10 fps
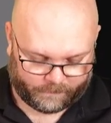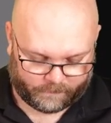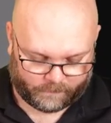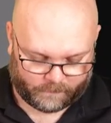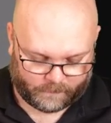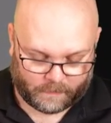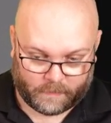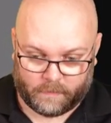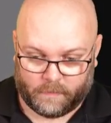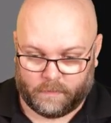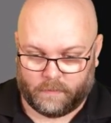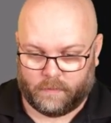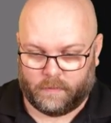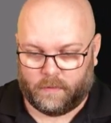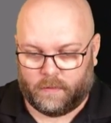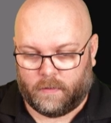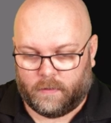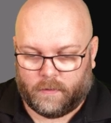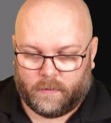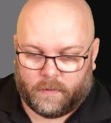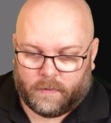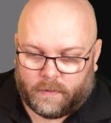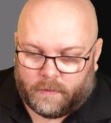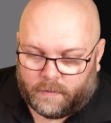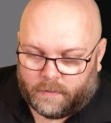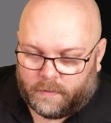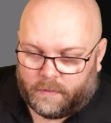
Nothing is said.